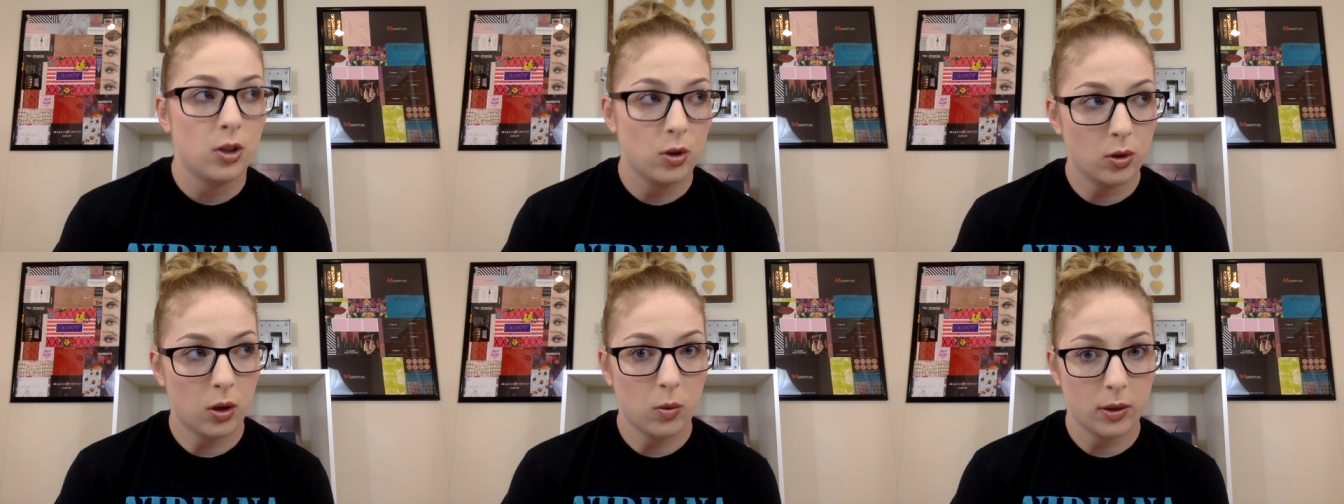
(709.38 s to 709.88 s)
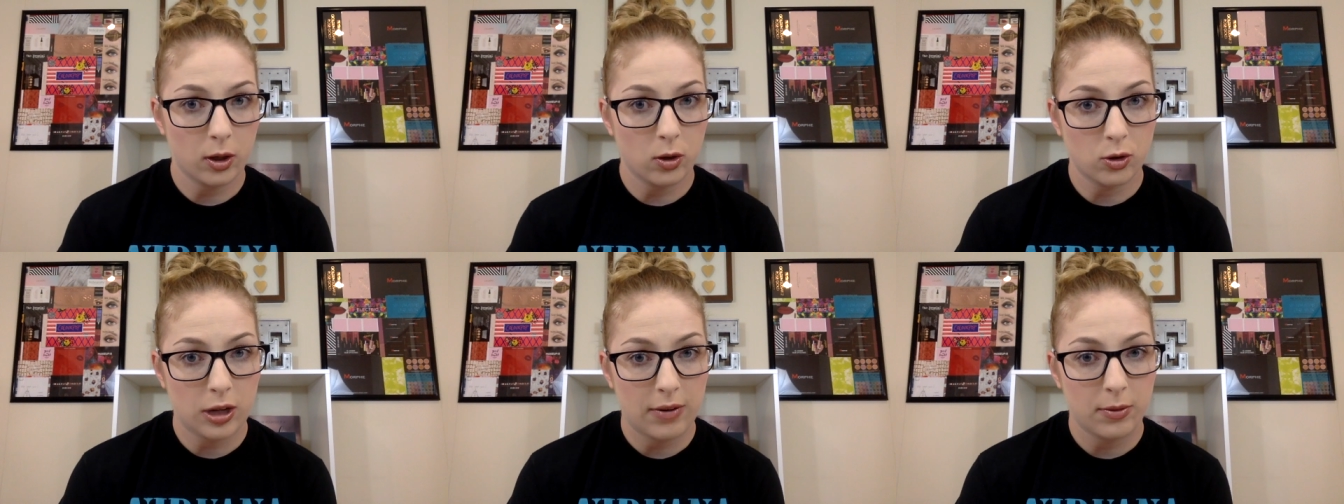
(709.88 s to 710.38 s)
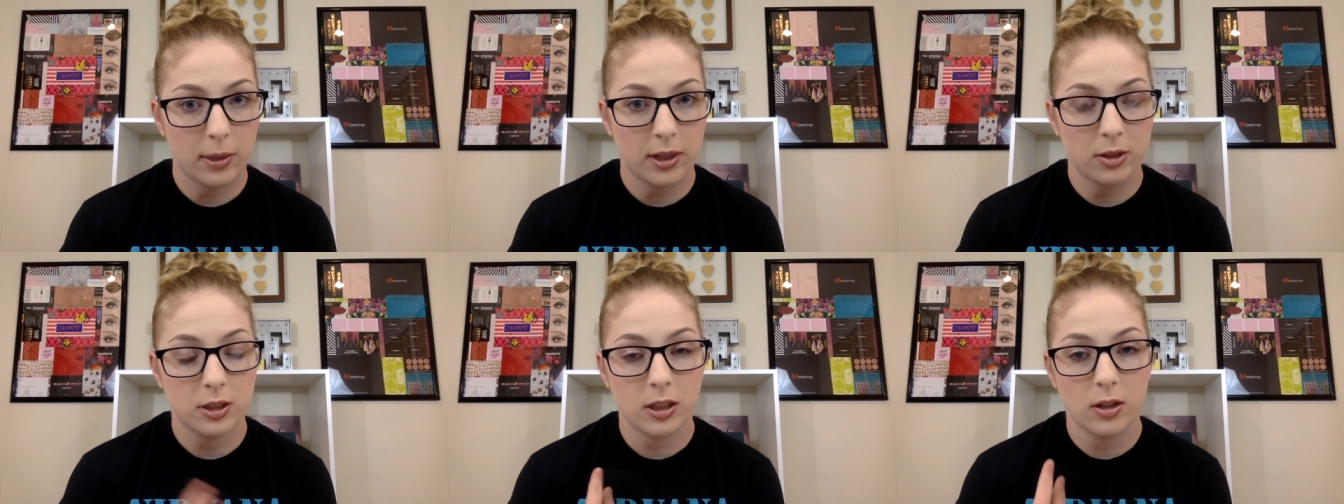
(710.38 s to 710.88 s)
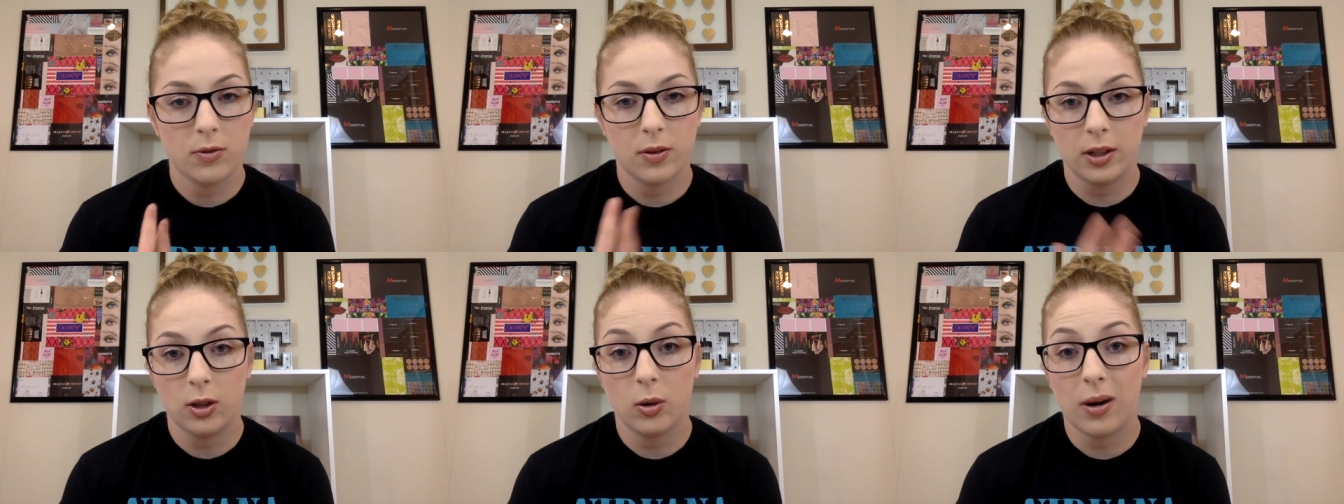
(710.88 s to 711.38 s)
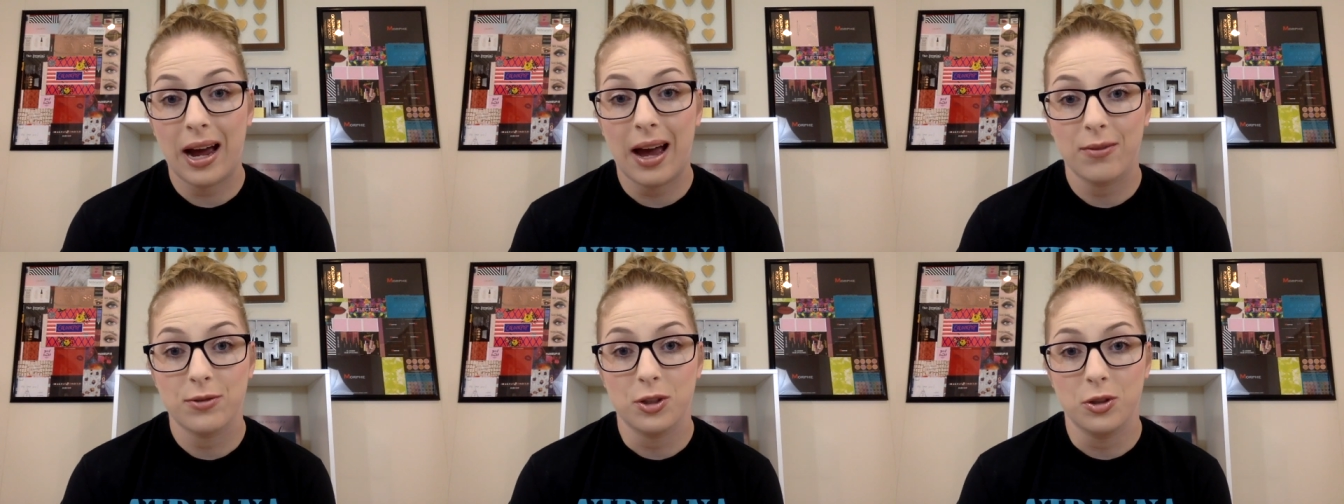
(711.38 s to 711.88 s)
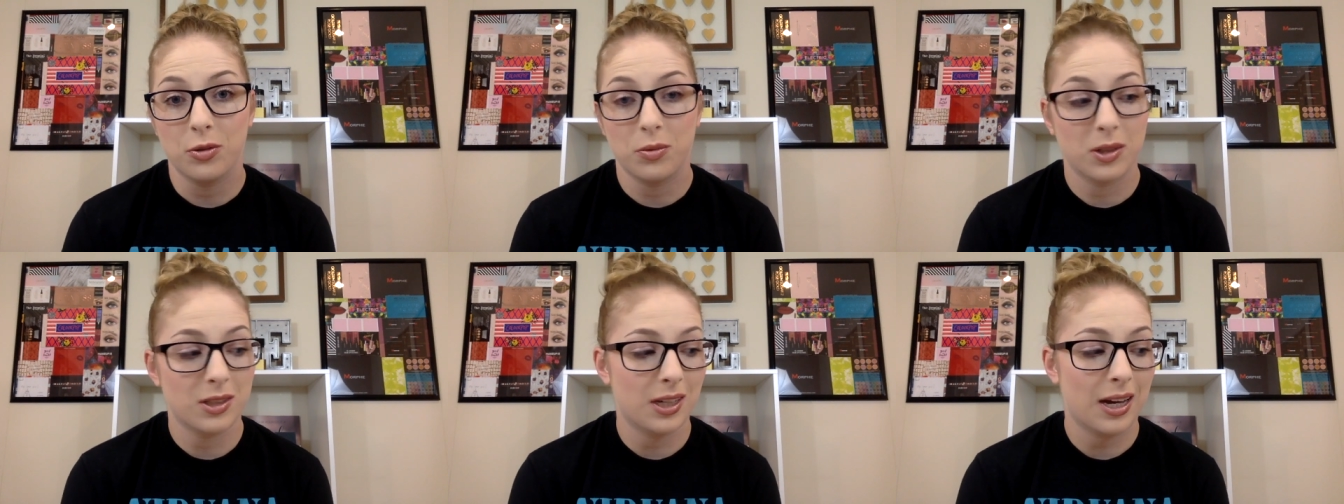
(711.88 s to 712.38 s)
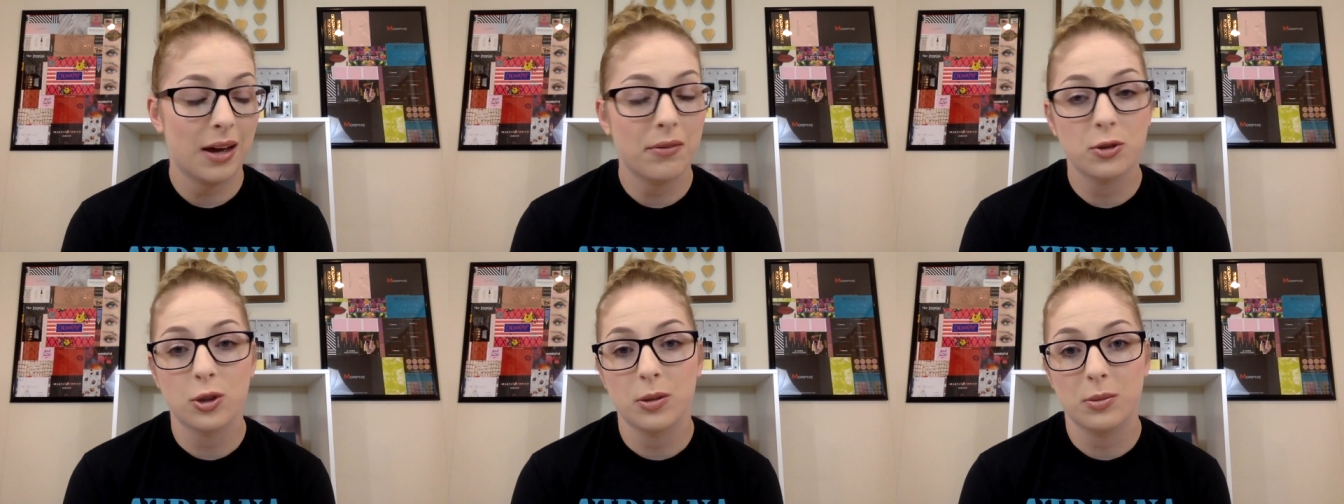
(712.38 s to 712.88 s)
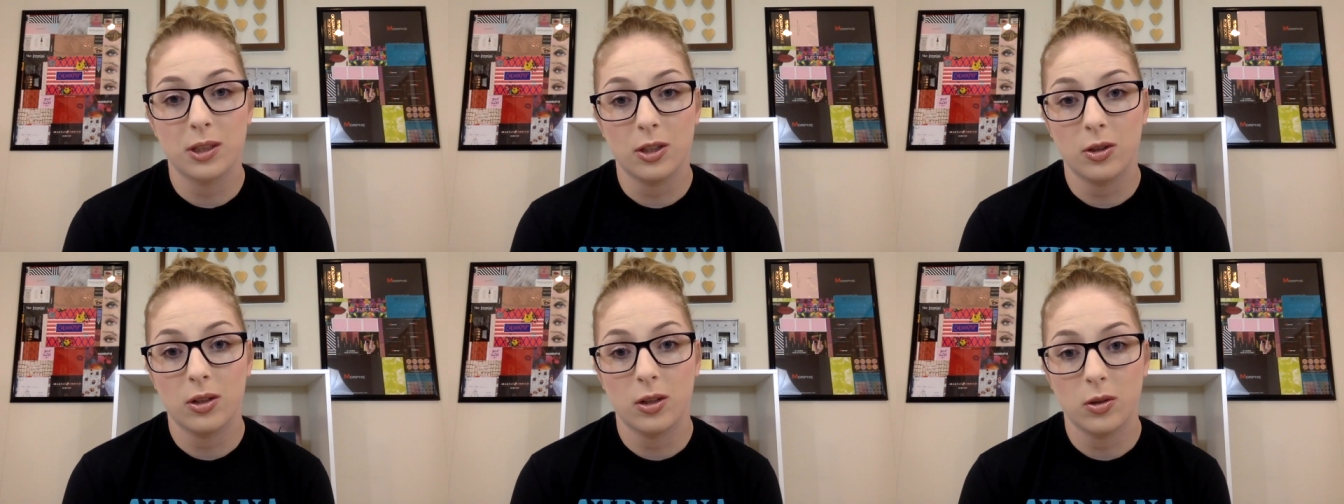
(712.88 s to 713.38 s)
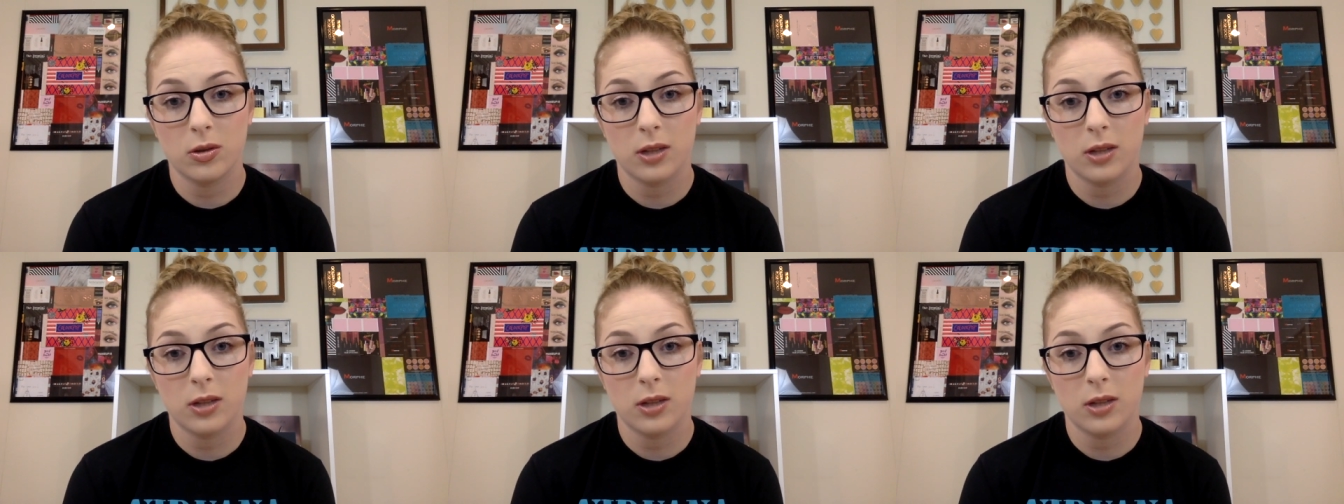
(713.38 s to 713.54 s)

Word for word: You don't want to go travel by yourself like you don't have to because they have trips that you can go